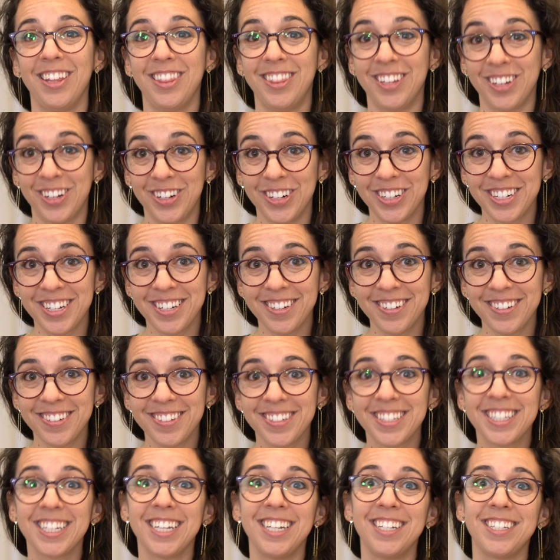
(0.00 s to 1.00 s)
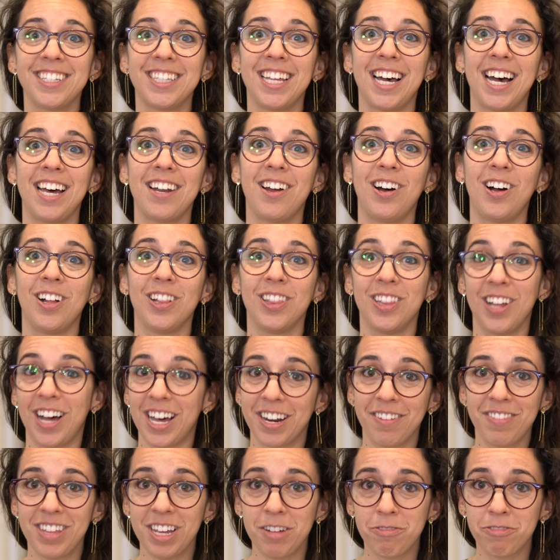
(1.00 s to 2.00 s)
The good news is that a
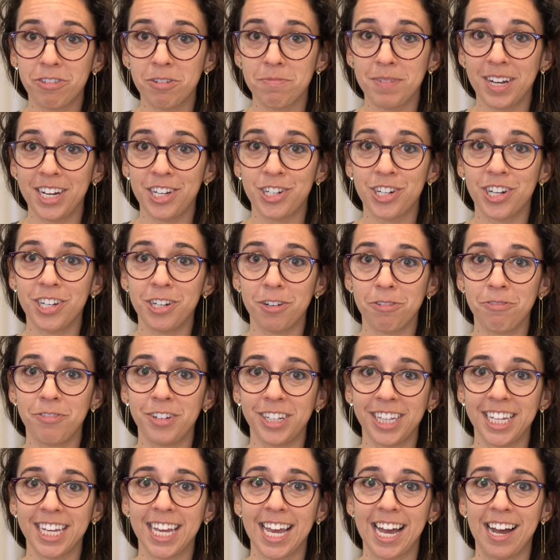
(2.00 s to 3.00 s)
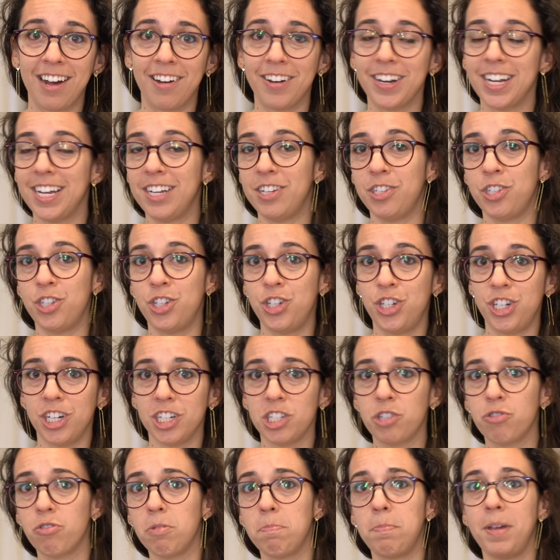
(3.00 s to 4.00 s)
lot of the information you're filling out is
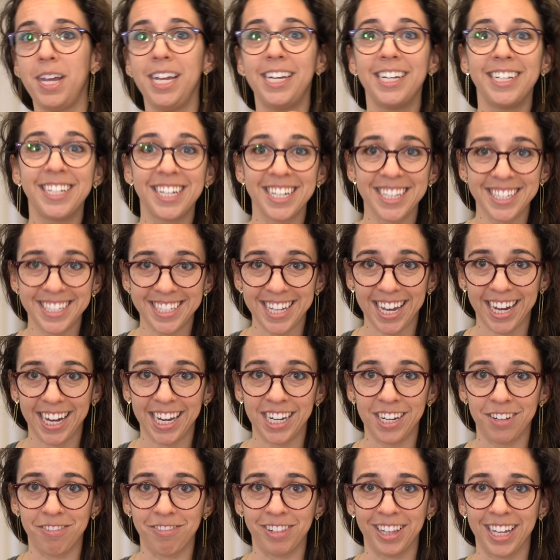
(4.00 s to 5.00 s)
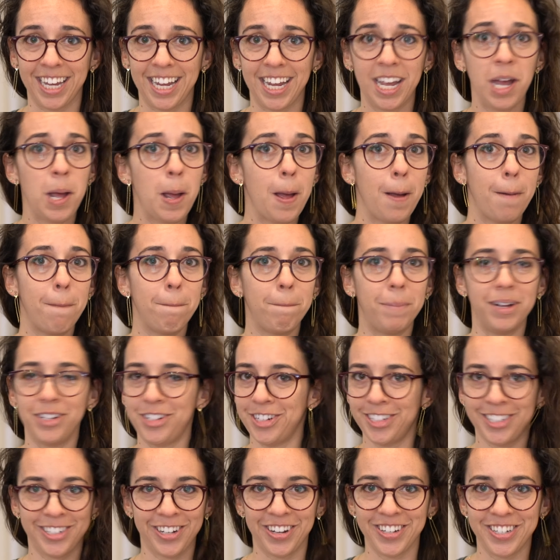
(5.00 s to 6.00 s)
just repeated consecutively, but
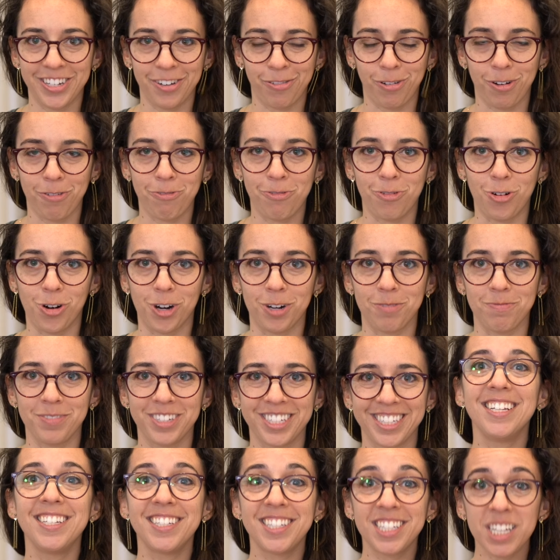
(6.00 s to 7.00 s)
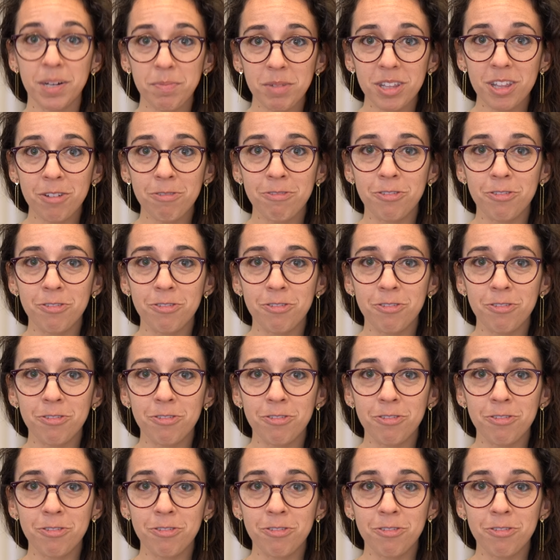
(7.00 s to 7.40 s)
just on different forms. Some of the